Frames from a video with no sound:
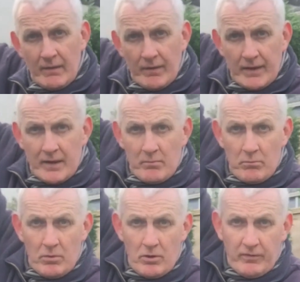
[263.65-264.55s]
and then
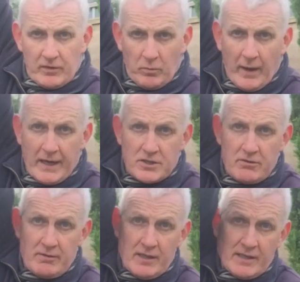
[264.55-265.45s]
move its way
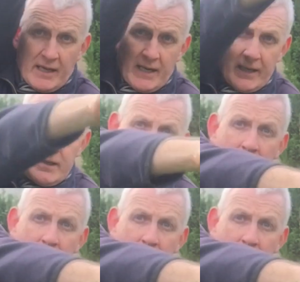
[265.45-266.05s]
during the day